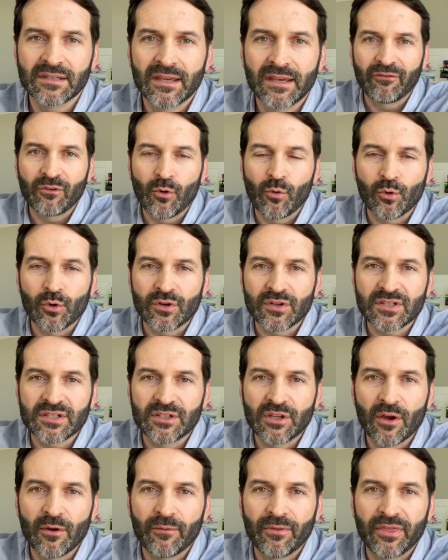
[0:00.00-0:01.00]
Of course,
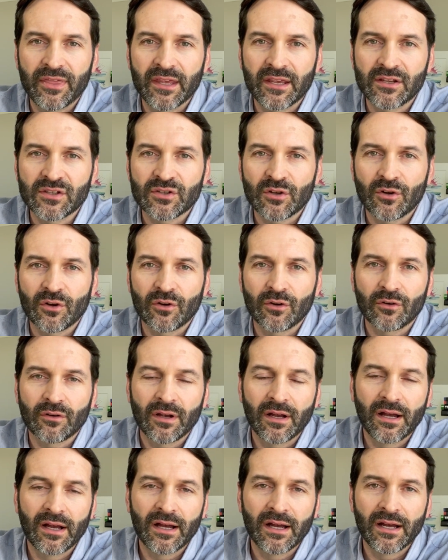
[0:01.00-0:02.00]
things
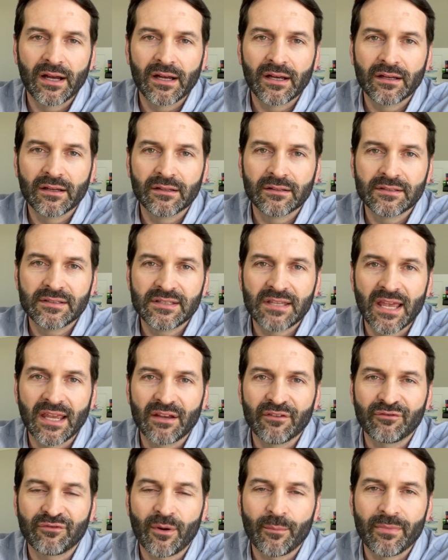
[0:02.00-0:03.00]
are
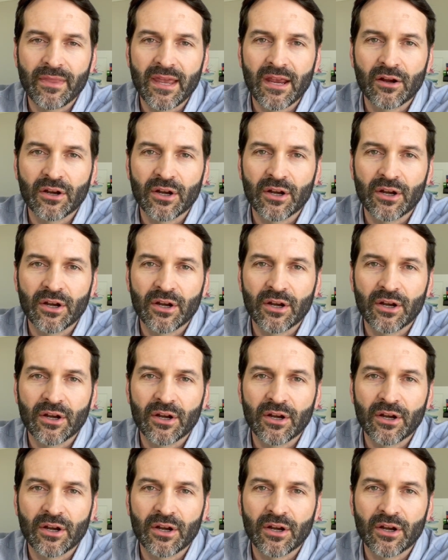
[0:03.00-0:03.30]
taken from there to